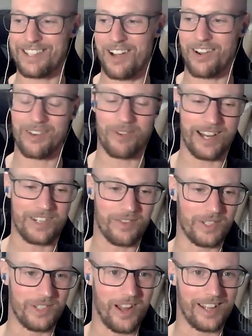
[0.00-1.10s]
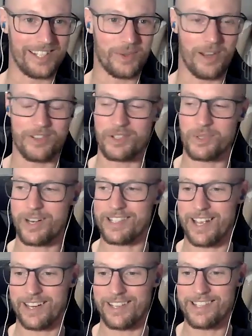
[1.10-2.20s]
target range of 90 to 120
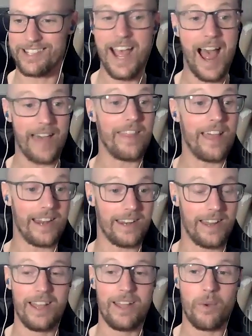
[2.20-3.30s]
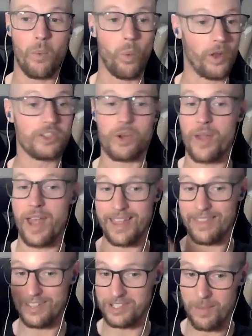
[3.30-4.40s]
seconds. And then once you
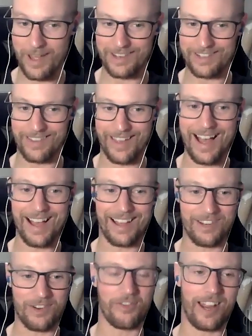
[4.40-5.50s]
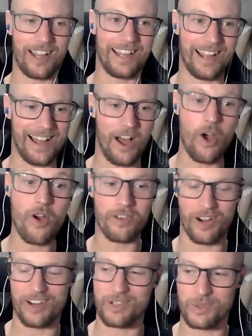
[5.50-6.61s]
hit the top end of that and you're failing at
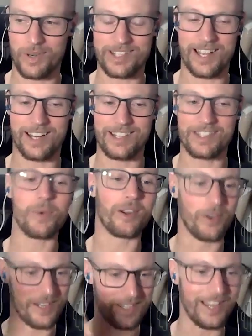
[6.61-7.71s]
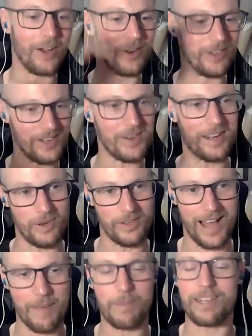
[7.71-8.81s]
over 120 seconds, you increase the load and you keep
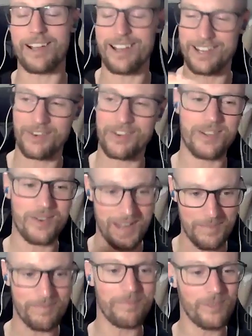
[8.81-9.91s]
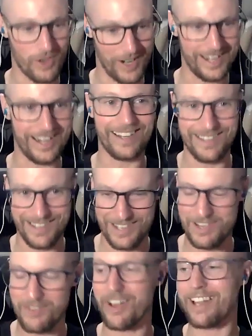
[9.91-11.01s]
doing that. But the idea is you keep training
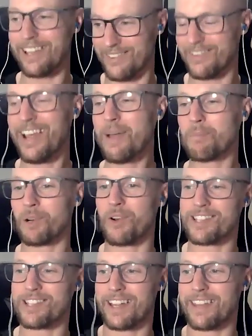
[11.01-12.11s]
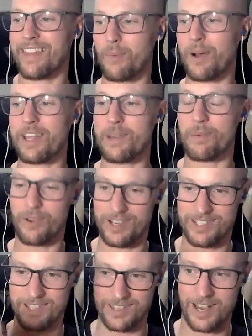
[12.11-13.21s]
to failure and progressing in that way. You
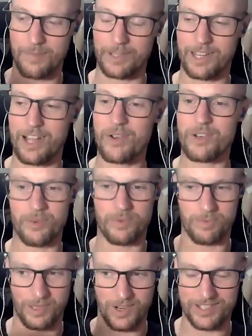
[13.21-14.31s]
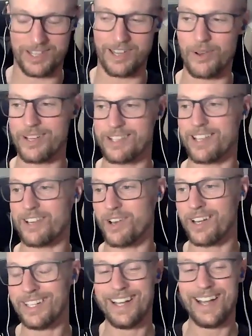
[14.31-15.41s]
progress the time of the load, you progress the load,
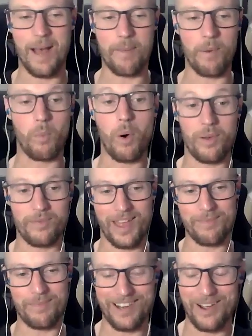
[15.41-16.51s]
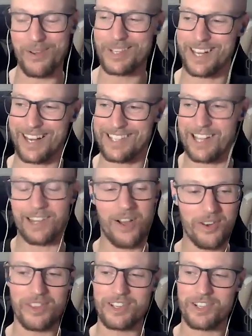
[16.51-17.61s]
etc. But what they've been noticing is a
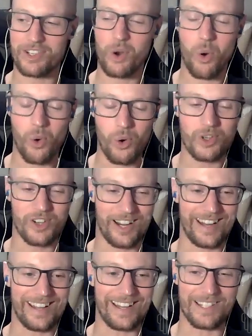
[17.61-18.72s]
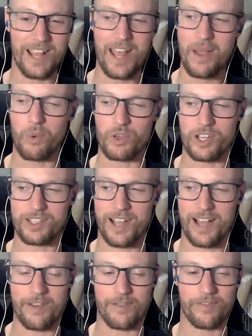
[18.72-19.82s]
lot of the core trainees will just
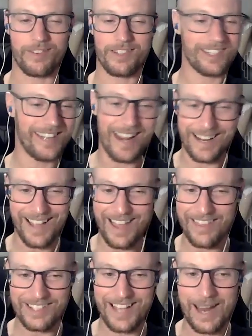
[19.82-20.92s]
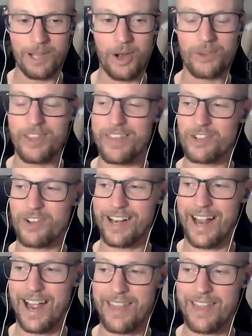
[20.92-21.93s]
kind of stick at the same load that they're training